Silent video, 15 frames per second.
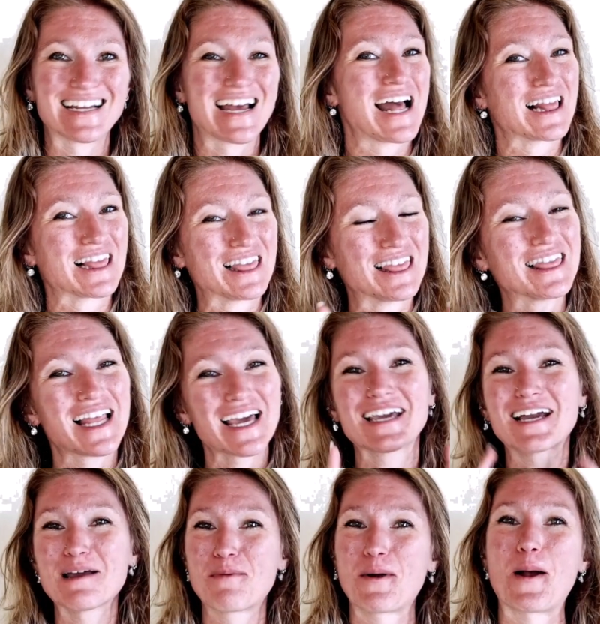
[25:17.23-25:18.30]
like I
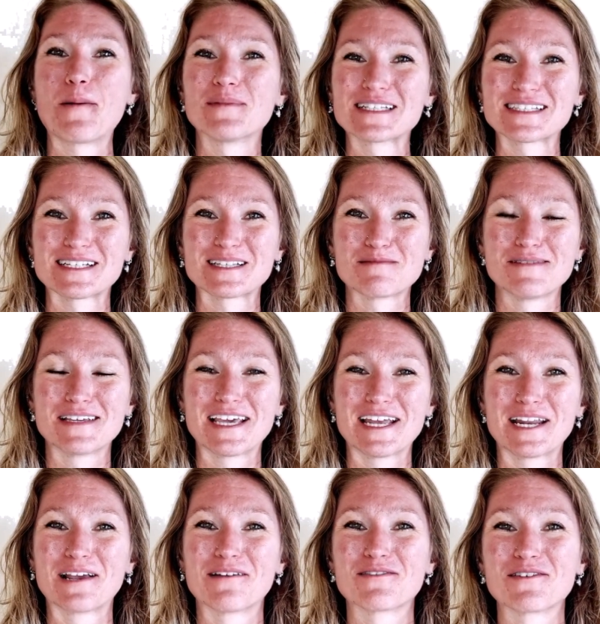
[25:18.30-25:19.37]
promised at the beginning
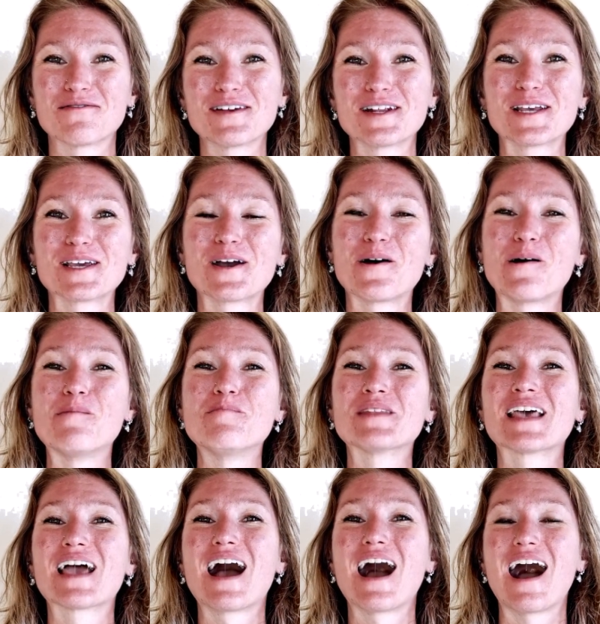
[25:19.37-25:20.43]
of the video,
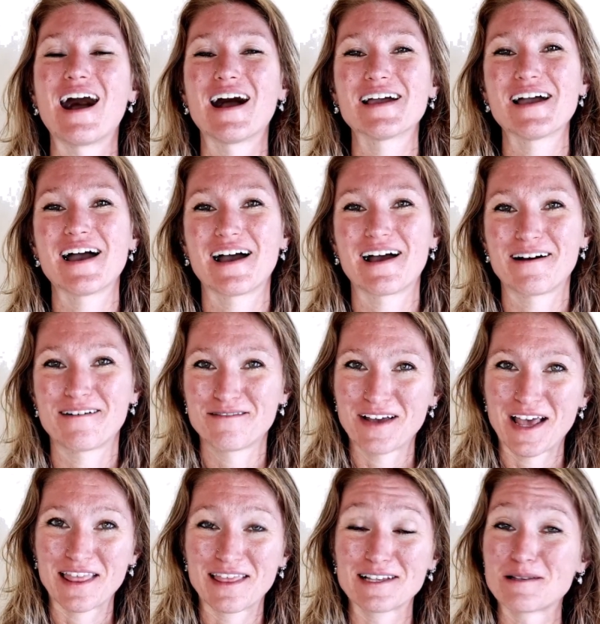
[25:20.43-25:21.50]
I have
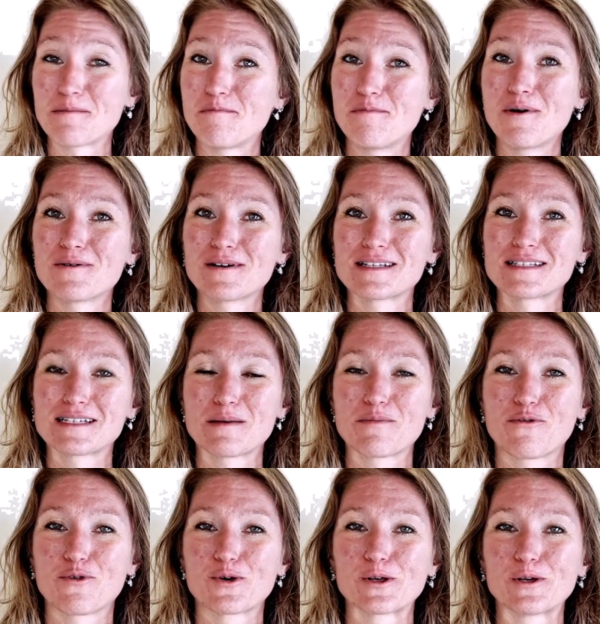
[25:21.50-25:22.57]
this bonus tip
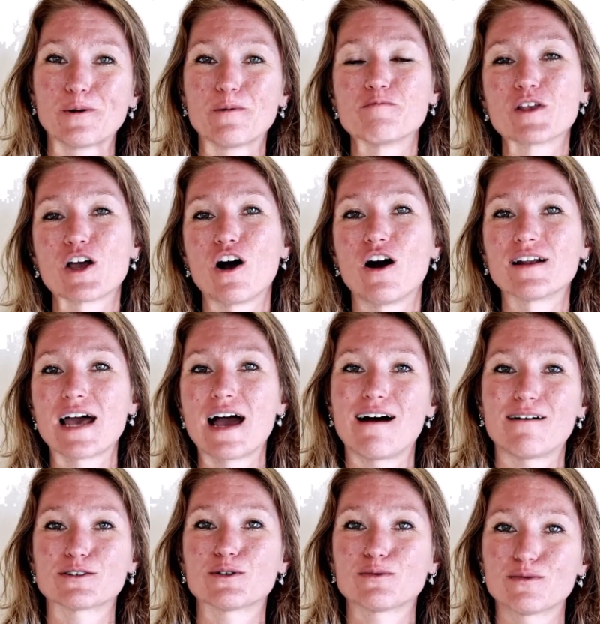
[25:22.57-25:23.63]
for you on how
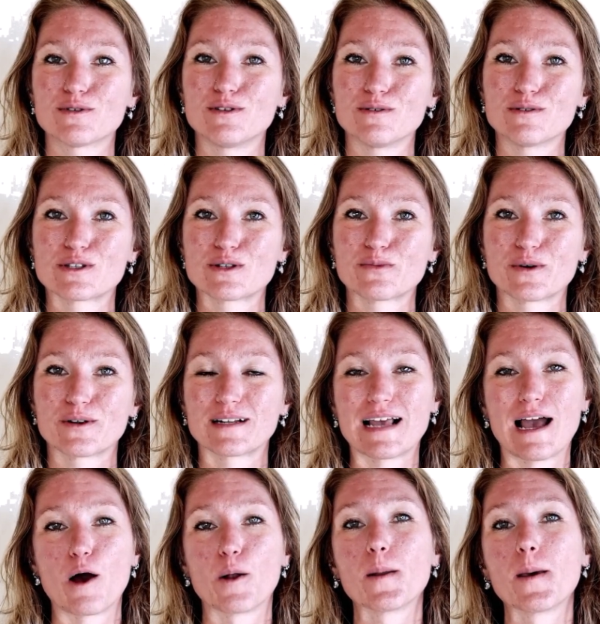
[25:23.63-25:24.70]
to reduce the word count.